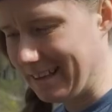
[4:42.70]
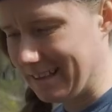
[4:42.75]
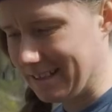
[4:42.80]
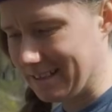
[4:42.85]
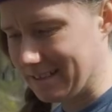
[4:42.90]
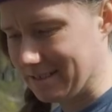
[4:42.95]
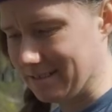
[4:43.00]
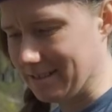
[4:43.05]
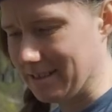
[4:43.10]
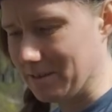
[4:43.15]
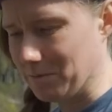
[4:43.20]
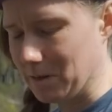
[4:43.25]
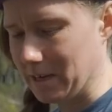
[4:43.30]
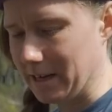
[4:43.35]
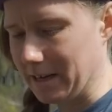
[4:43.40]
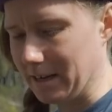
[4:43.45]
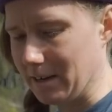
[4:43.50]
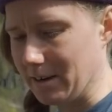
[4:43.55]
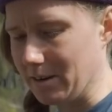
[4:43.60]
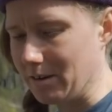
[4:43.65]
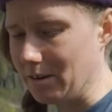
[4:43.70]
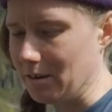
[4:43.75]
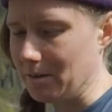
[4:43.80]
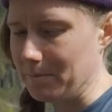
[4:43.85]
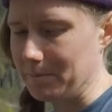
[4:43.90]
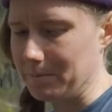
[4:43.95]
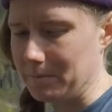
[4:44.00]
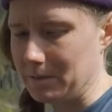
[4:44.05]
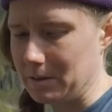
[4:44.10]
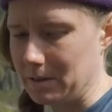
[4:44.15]
So then when I got
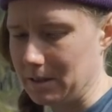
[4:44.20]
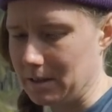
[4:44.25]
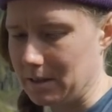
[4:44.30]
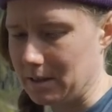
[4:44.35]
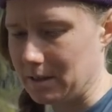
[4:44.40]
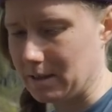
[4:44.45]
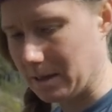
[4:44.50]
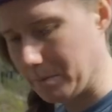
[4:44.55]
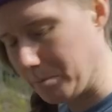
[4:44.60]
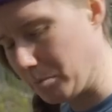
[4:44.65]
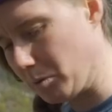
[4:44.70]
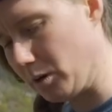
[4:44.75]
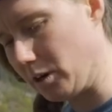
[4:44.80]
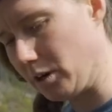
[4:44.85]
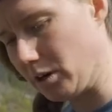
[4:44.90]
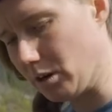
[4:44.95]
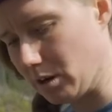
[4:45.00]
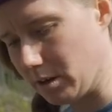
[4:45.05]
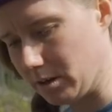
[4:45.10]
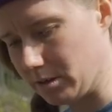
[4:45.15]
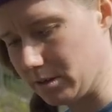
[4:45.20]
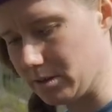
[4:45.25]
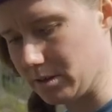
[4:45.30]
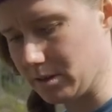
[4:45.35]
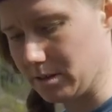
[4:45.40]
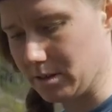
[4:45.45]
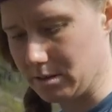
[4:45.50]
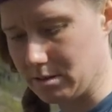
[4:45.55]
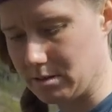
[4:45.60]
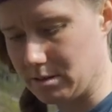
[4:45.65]
home, I put it on
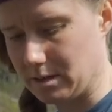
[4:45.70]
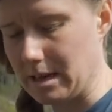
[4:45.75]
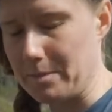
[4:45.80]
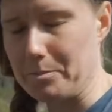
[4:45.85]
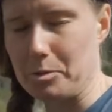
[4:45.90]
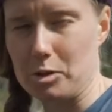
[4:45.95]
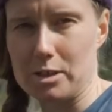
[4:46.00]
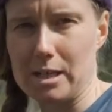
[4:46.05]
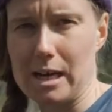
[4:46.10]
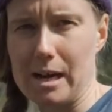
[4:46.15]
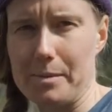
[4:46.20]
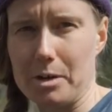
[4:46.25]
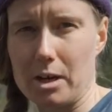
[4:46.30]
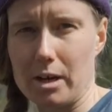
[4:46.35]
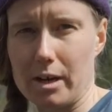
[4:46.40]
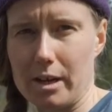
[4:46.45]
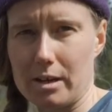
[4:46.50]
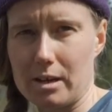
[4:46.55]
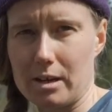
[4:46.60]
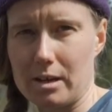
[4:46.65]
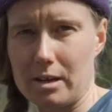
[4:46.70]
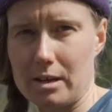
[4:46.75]
to get more time on it.